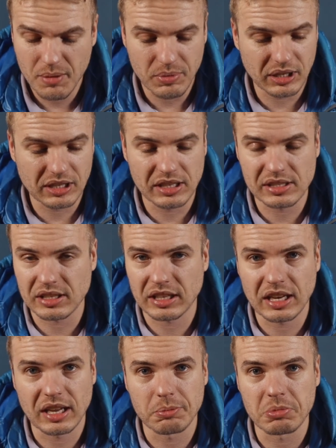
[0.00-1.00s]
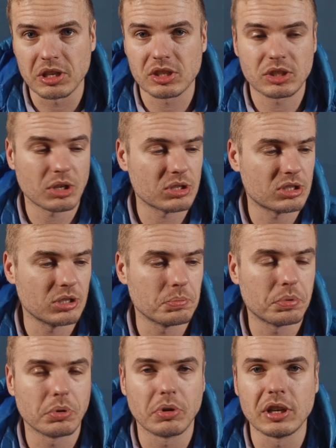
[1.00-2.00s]
because again, it's so
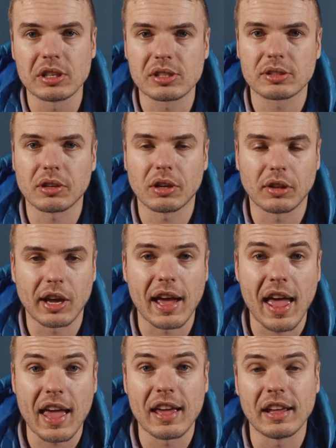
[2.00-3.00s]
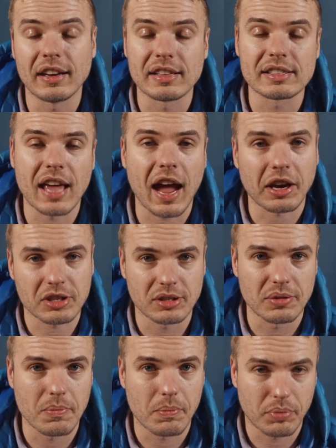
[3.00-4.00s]
simple, it's so light, and it's
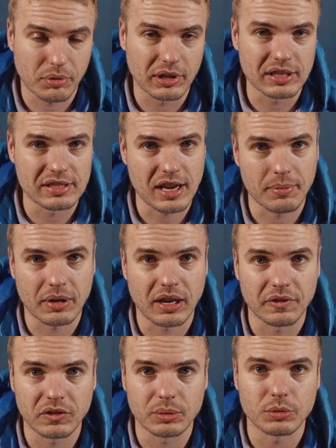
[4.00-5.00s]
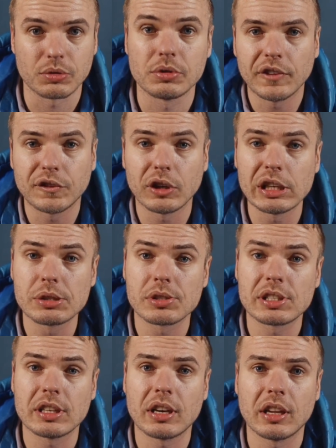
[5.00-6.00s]
actually pretty damn comfortable. If you're
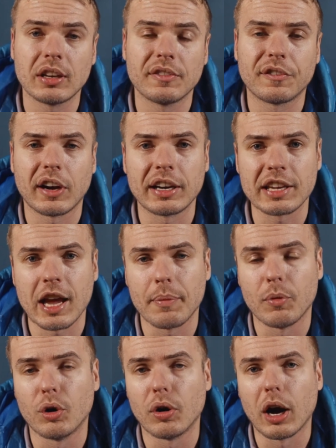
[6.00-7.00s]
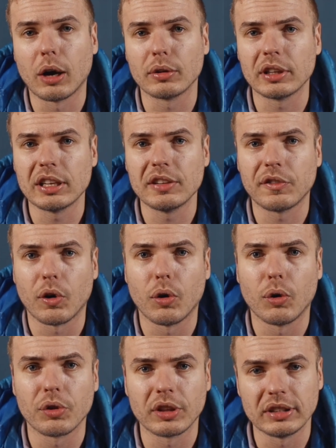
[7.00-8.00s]
interested in finding out more, I'll leave
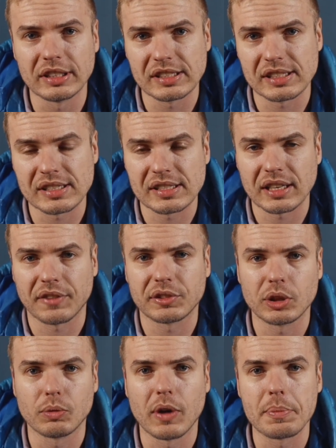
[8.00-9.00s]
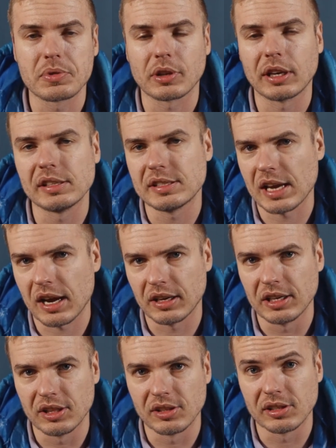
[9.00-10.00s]
all the links and stuff to the website down
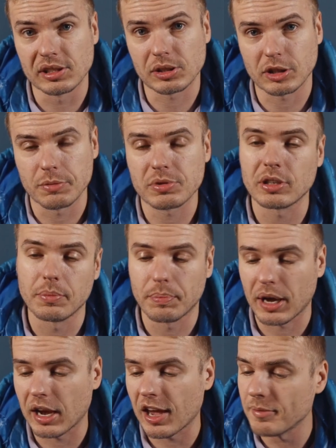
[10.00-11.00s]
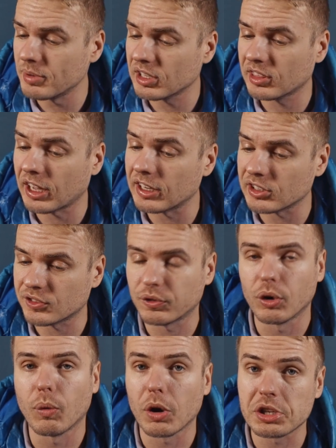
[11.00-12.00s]
in the description. But a big thanks
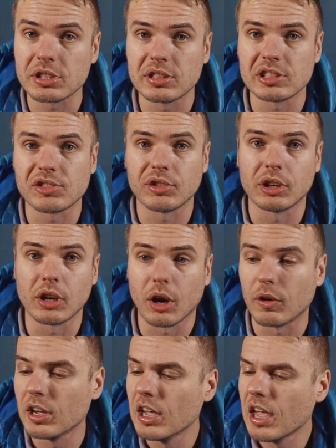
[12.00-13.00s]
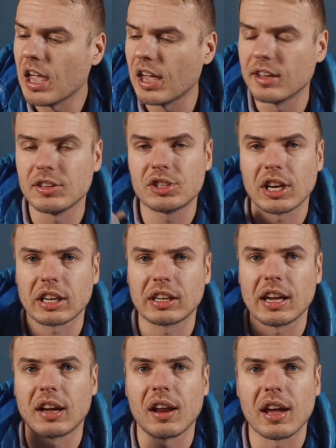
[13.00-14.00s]
for watching this video and
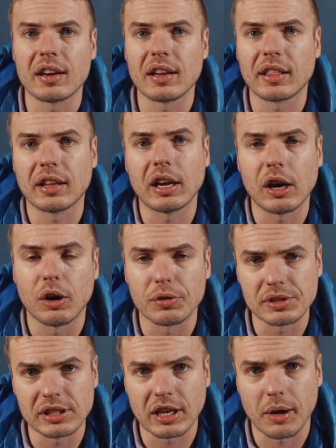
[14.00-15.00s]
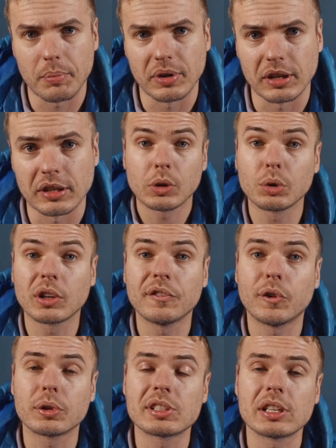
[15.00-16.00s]
checking out another Aussie company. Looking
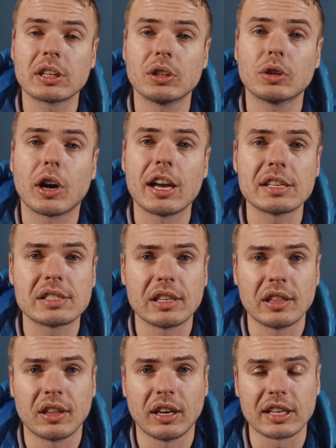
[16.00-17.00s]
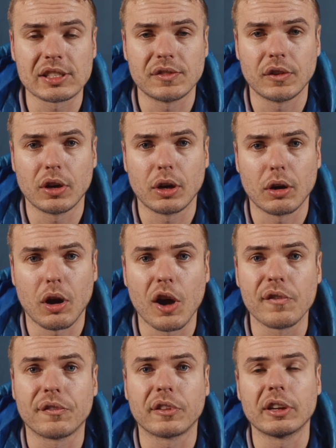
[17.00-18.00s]
forward to seeing you guys in the next video,
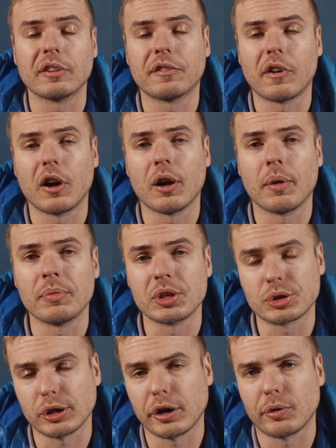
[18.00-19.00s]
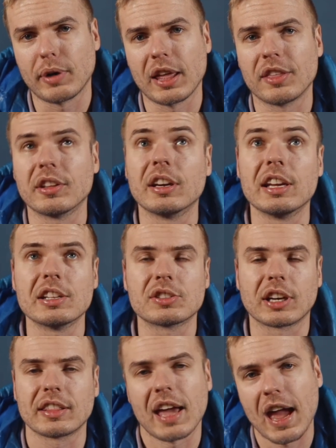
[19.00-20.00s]
hopefully from the trail rather than
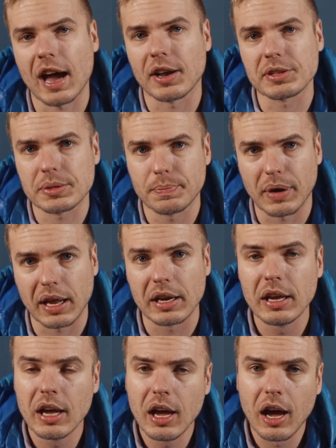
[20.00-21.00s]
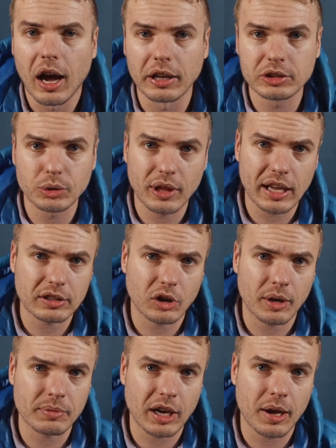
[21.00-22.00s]
inside the house. But until that
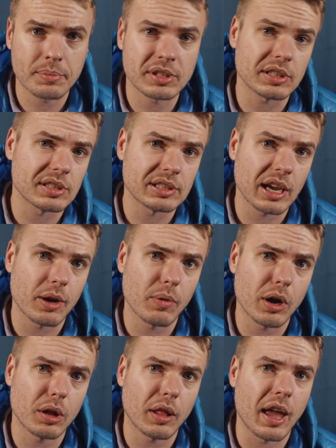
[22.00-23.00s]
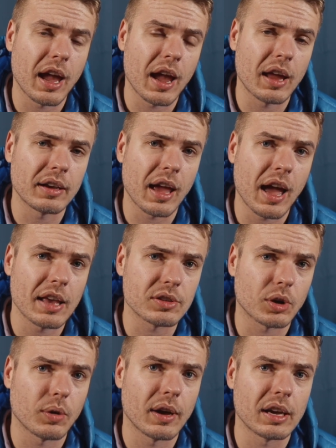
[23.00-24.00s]
time comes, stay well, and as
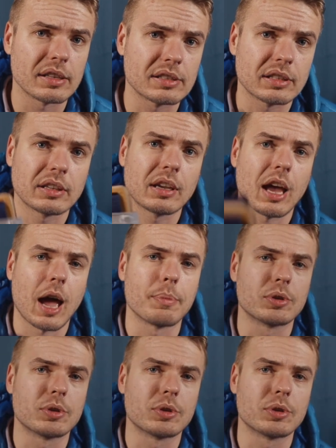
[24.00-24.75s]
always, happy